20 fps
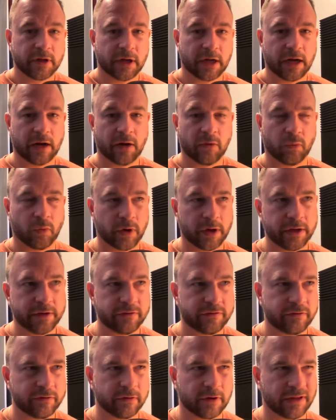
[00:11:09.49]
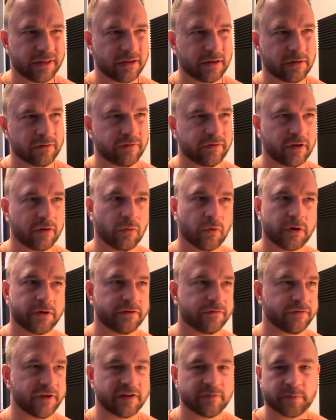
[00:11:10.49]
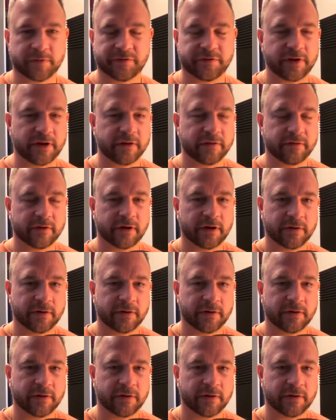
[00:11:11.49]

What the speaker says: I think they're saying 1 to 5%